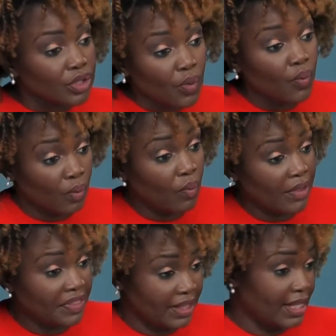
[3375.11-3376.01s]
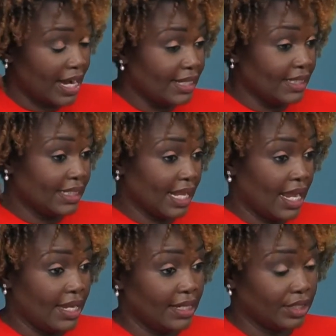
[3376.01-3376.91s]
So one thing that I can
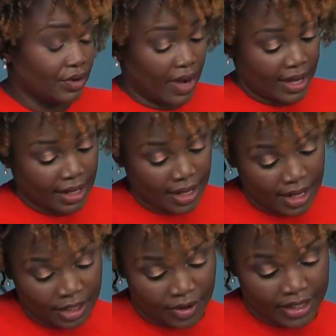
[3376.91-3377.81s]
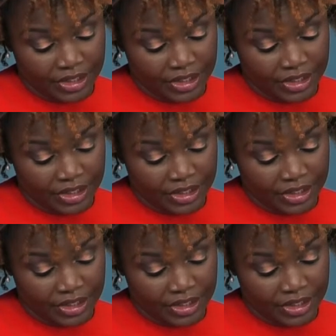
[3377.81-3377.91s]
say is Greg